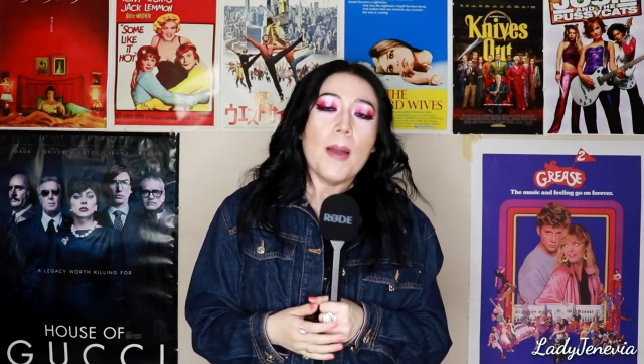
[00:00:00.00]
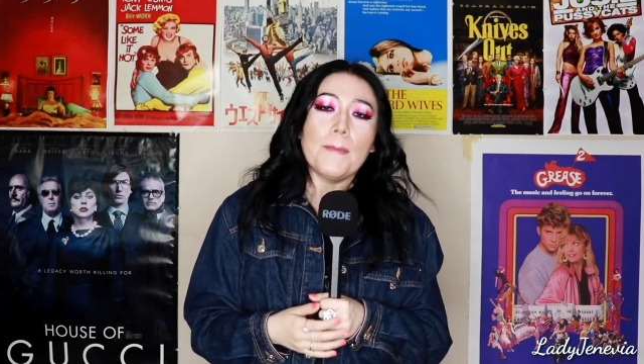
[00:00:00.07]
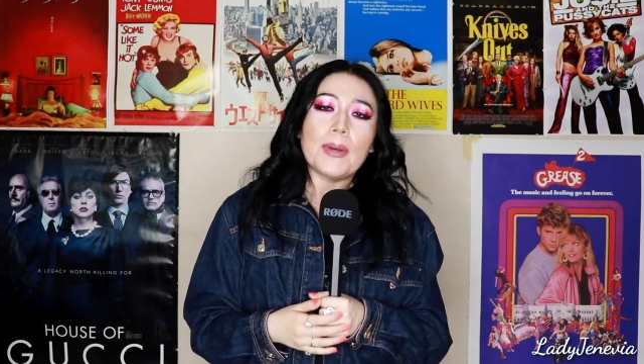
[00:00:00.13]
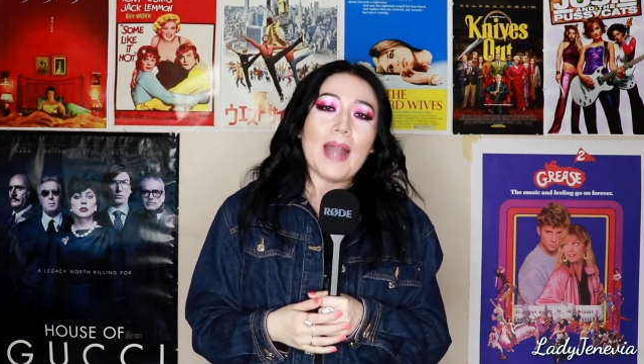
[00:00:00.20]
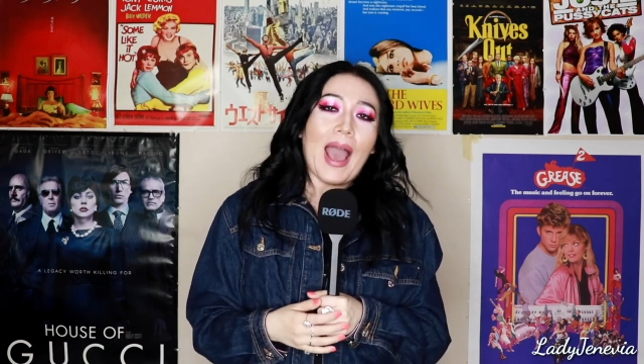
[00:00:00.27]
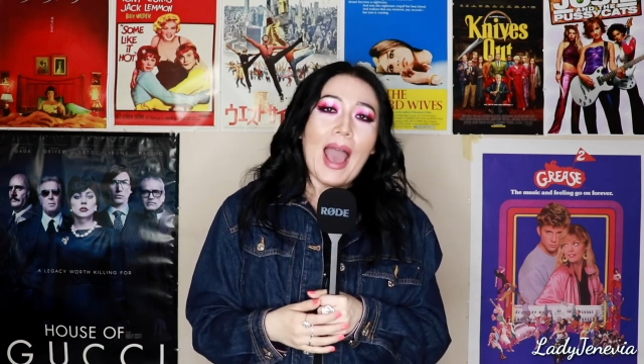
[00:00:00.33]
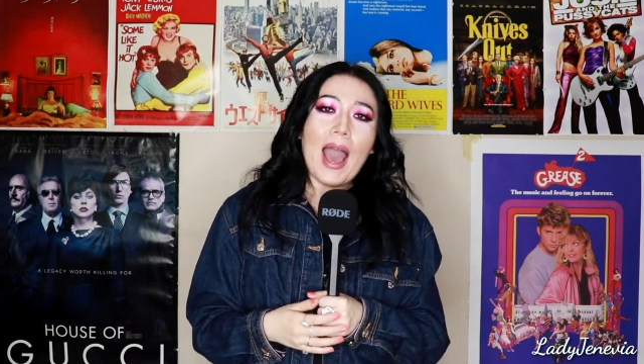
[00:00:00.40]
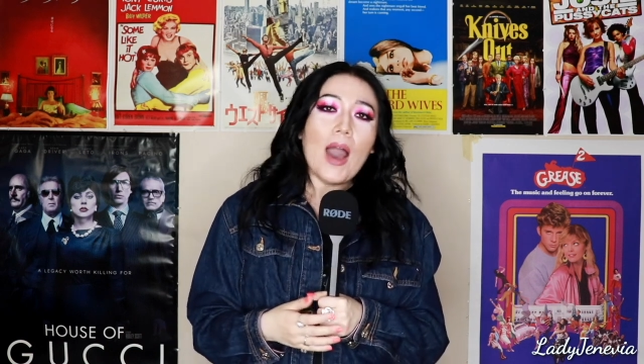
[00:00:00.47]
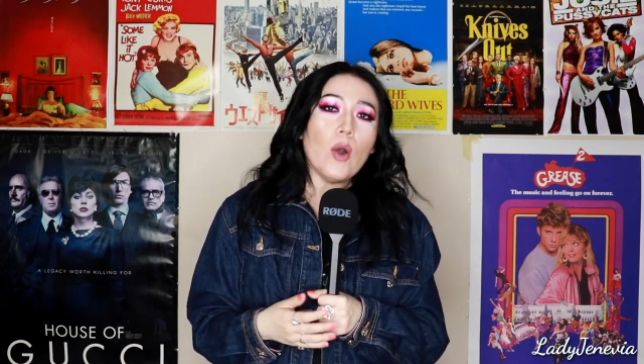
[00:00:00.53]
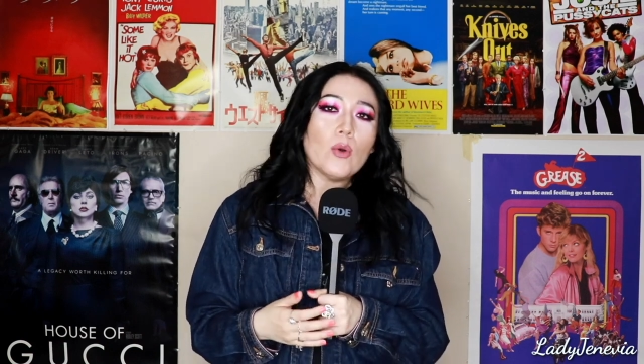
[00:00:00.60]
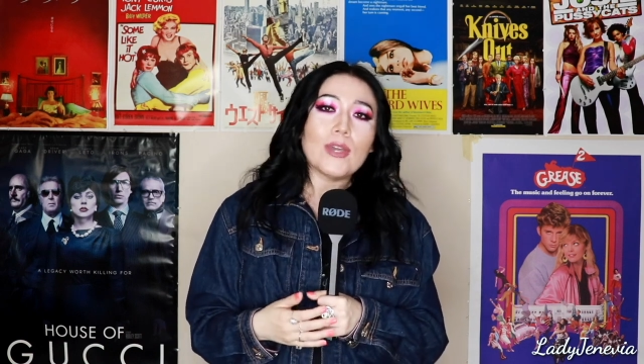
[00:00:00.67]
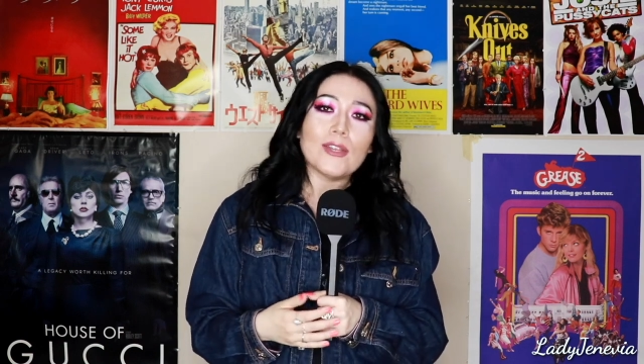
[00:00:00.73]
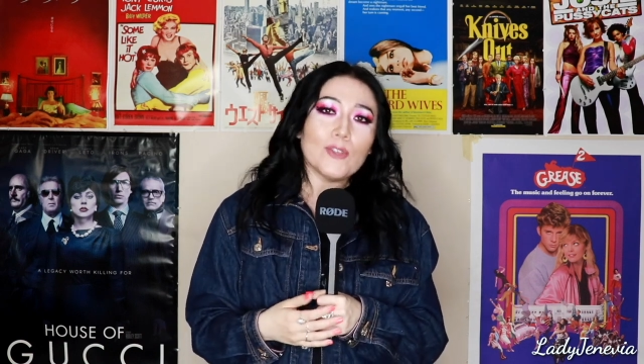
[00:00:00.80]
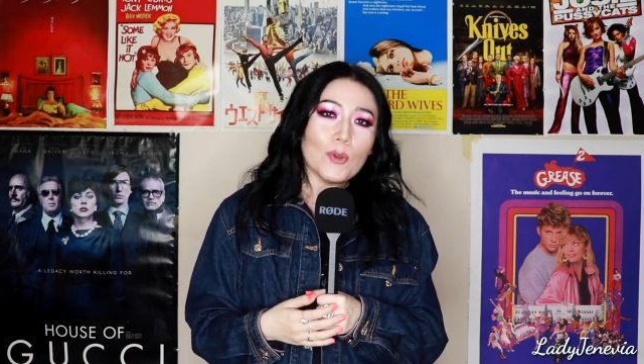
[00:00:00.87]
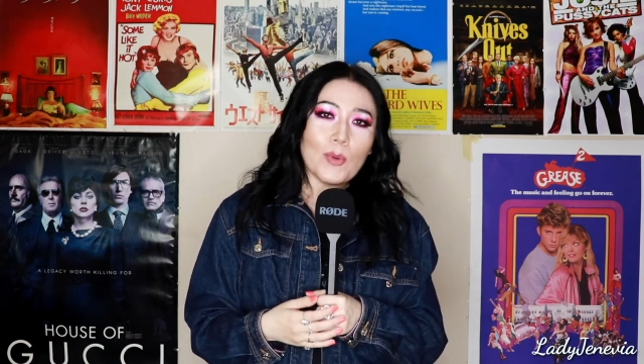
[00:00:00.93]
but how
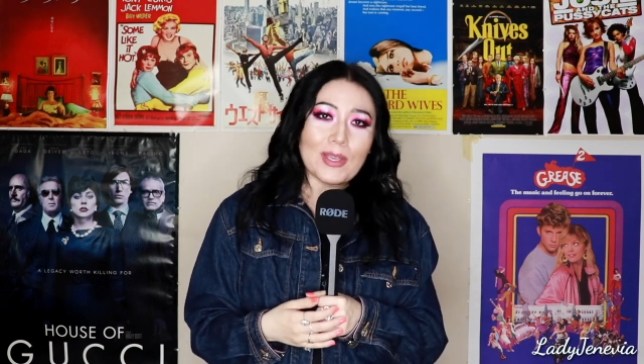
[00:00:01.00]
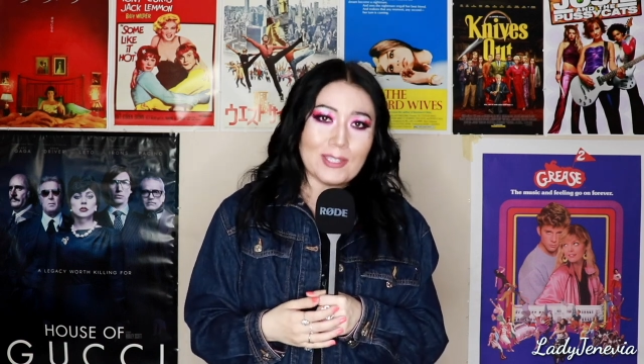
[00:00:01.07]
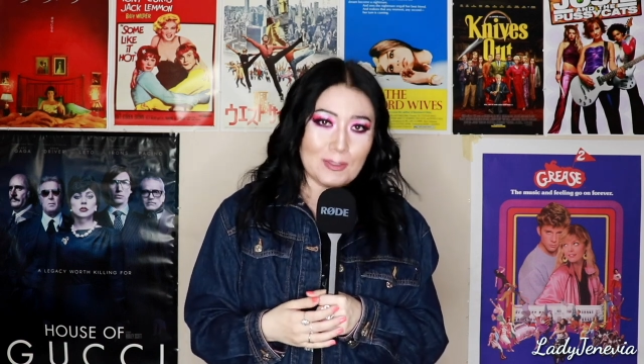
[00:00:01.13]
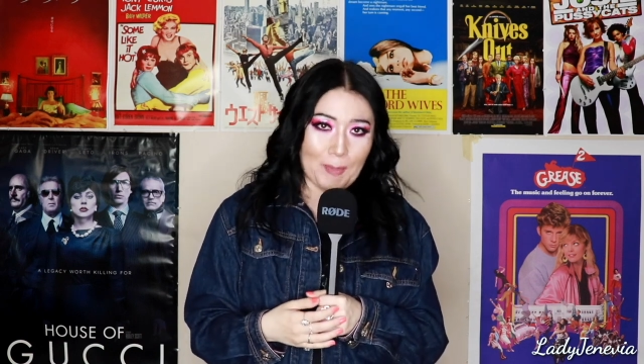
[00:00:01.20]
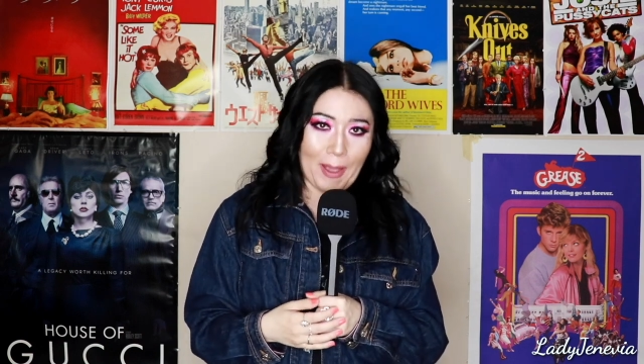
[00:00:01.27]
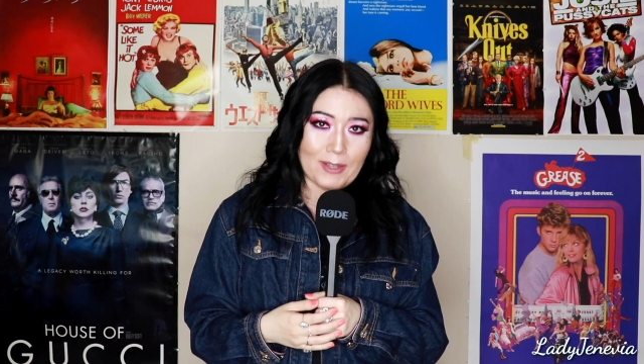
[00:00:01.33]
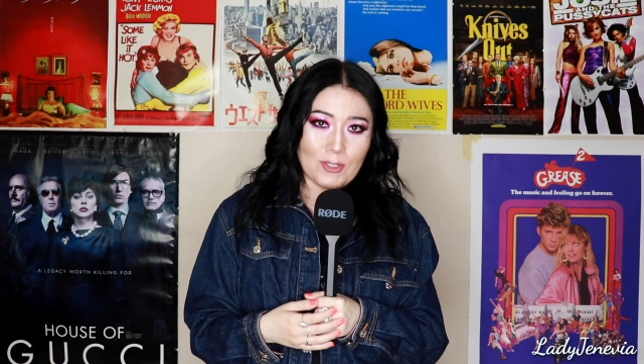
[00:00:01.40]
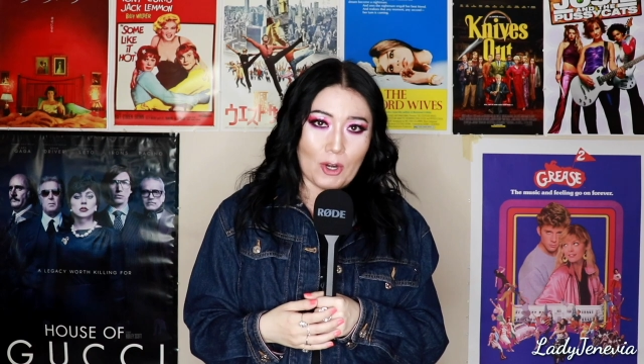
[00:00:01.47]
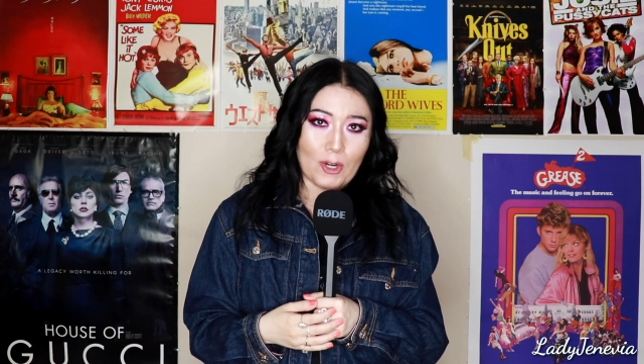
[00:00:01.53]
can you expect